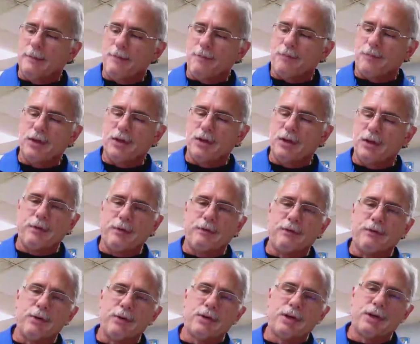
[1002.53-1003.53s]
these
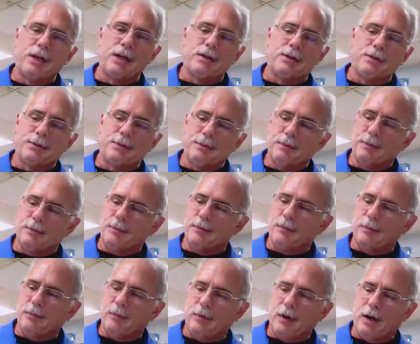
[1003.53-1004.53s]
review sheets
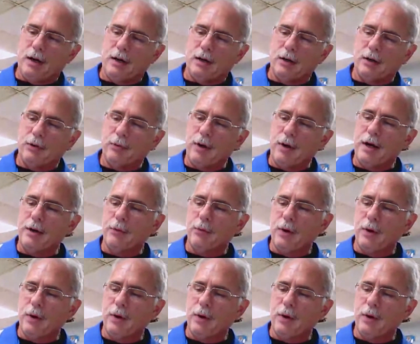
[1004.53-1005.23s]
are a great